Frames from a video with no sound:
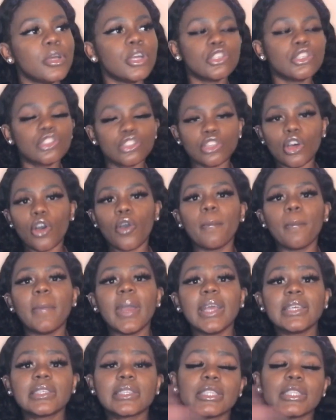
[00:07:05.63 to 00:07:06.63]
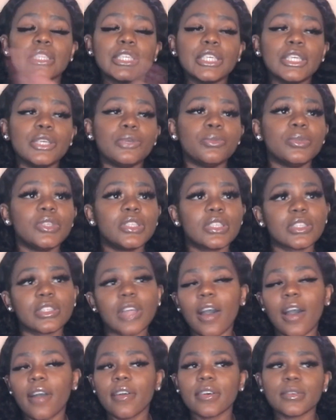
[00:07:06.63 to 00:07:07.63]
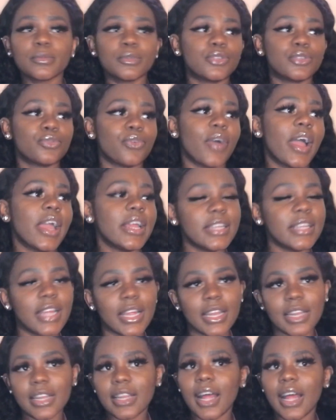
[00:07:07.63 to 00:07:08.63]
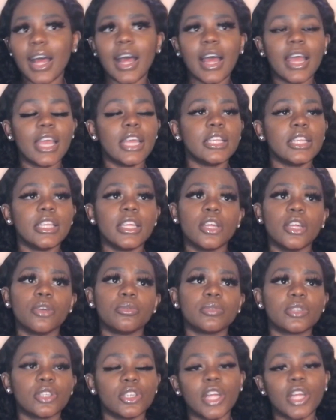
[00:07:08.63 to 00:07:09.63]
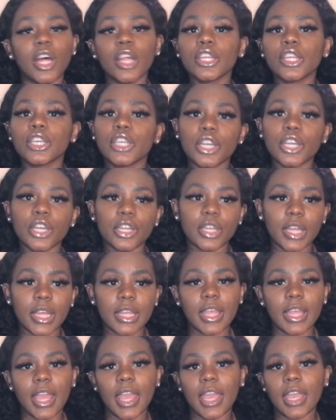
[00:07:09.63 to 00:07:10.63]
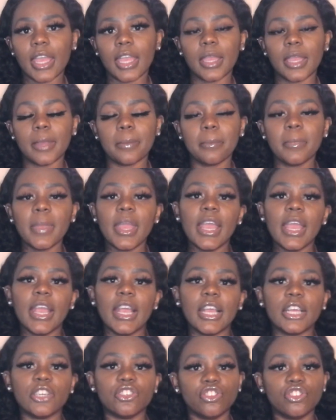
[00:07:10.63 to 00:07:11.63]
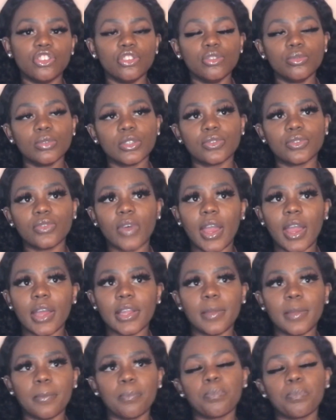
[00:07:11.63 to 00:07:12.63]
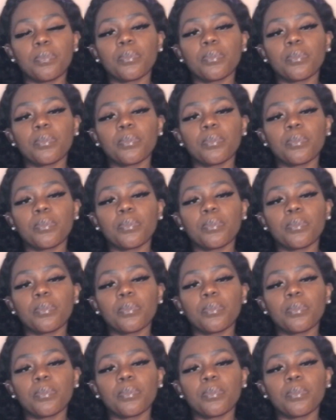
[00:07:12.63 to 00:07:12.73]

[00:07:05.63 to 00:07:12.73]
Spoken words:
So, basically, we just all was fighting, and then it was another girl that came, and she was fighting.